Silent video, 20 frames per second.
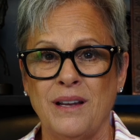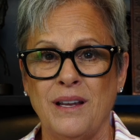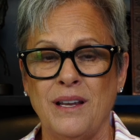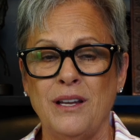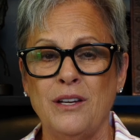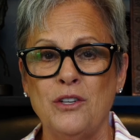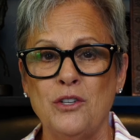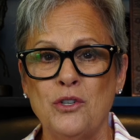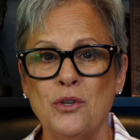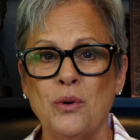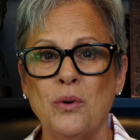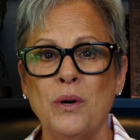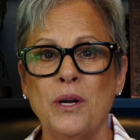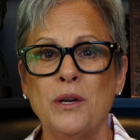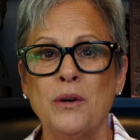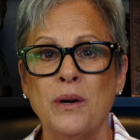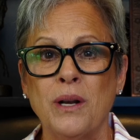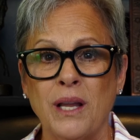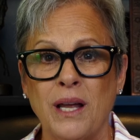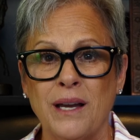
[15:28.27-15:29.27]
Enjoy
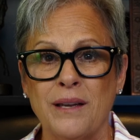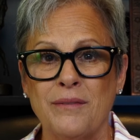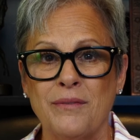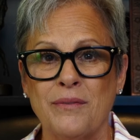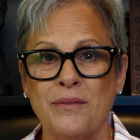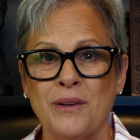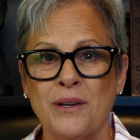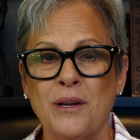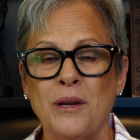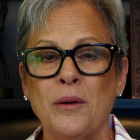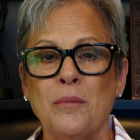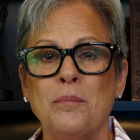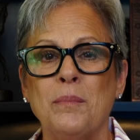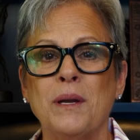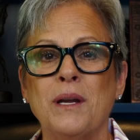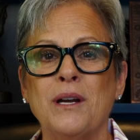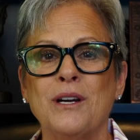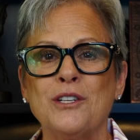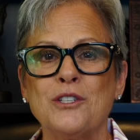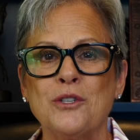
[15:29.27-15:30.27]
your life
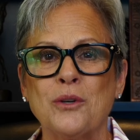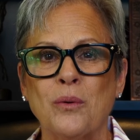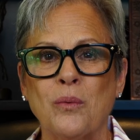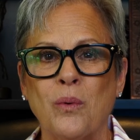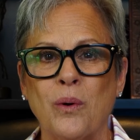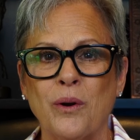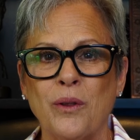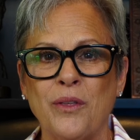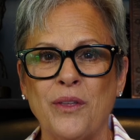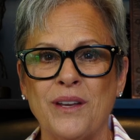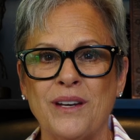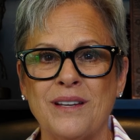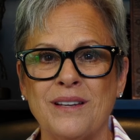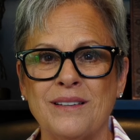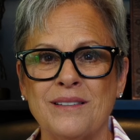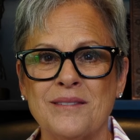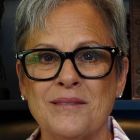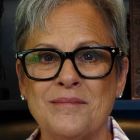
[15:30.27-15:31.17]
because you're worth it.